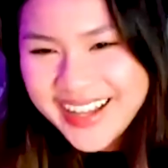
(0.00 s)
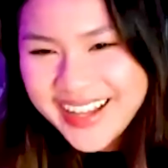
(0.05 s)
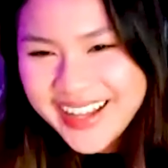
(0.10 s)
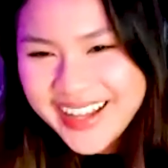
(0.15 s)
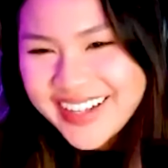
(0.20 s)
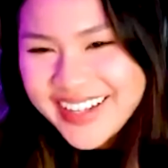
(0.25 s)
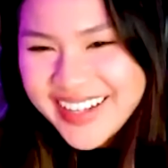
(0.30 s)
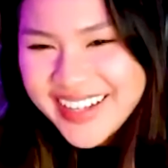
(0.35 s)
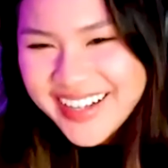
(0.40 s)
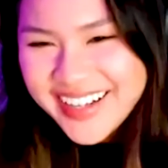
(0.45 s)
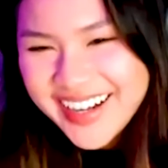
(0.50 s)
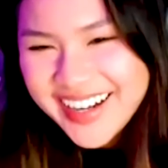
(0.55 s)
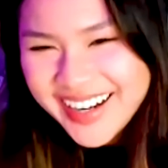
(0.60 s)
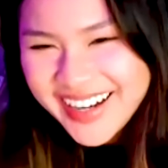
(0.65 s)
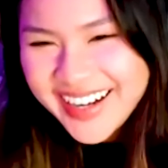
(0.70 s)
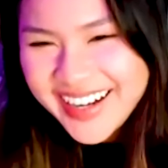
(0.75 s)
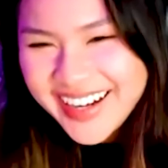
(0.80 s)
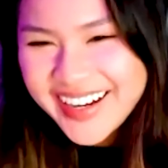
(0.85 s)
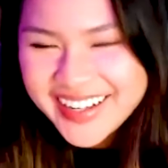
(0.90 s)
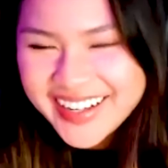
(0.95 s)
me so much
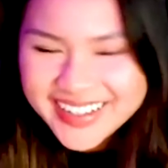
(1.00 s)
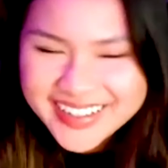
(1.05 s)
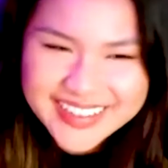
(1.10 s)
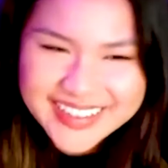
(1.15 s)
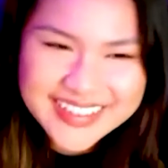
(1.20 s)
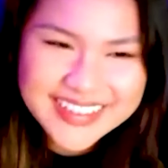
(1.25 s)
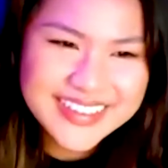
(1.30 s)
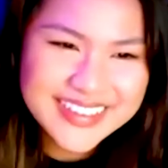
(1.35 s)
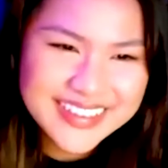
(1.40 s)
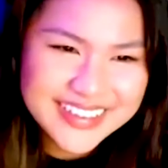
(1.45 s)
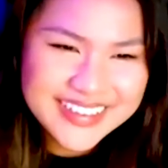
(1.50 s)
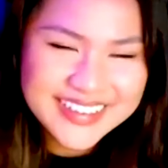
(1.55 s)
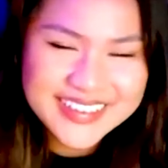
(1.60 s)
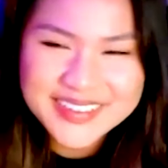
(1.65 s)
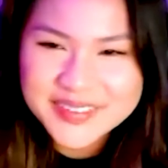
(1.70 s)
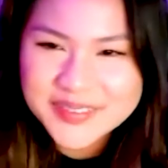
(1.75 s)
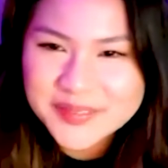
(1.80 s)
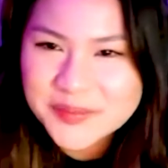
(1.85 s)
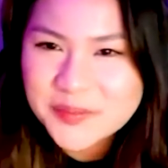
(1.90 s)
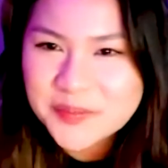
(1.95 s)
joy to see
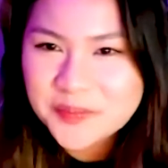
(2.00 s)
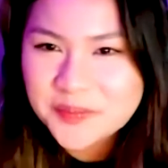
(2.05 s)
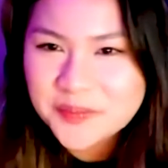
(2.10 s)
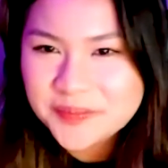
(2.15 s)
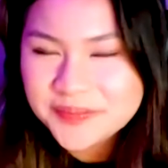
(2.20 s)
that,